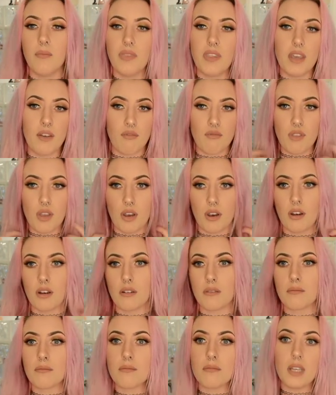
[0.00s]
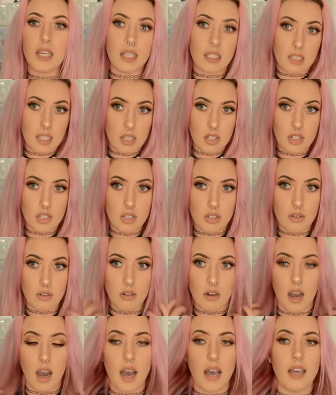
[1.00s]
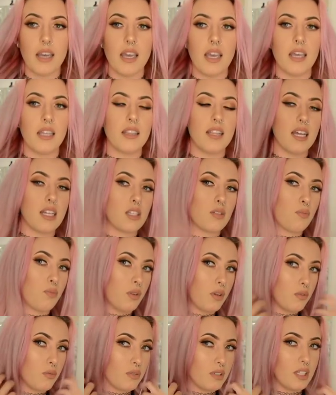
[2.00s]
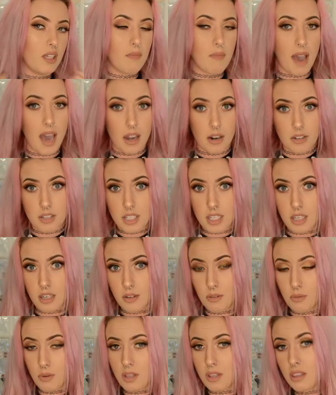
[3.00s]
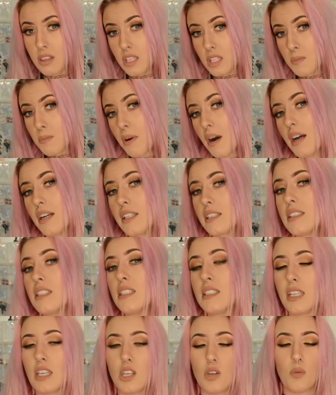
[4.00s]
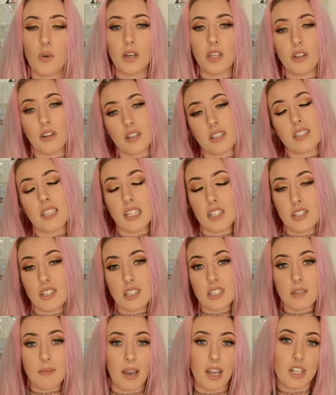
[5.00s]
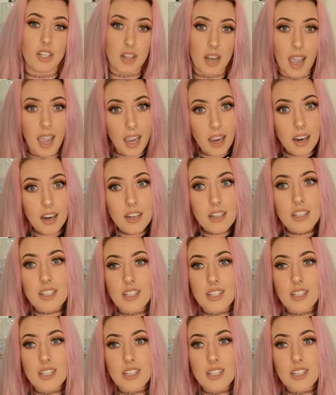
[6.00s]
if they're extensions or not, and that's what really matters here with this product, is that you want your extensions to match your hair.